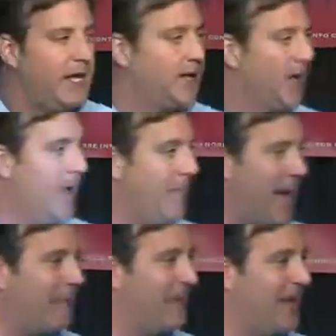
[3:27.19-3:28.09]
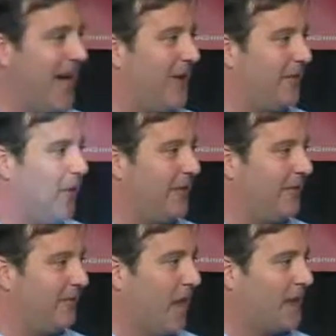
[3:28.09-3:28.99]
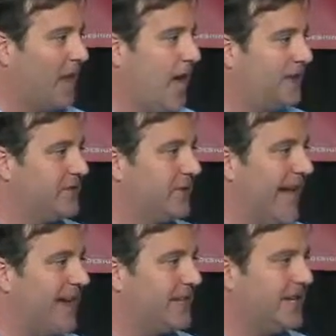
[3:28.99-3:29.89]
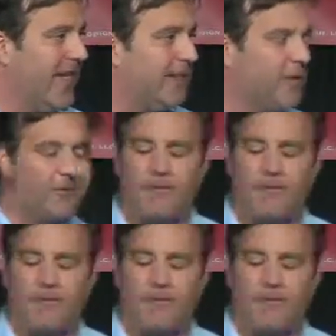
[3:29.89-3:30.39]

and Pamela and I were on the front lines of that together,